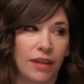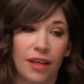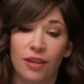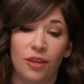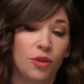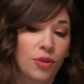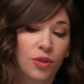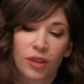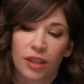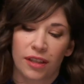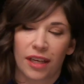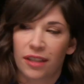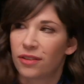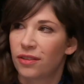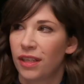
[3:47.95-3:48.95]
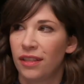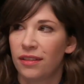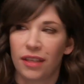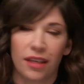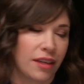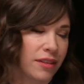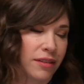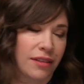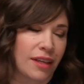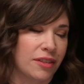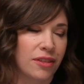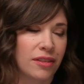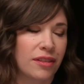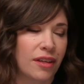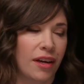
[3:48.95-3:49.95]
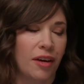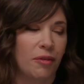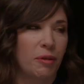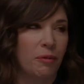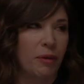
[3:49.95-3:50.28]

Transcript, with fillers: And usually that's easy because that's just not how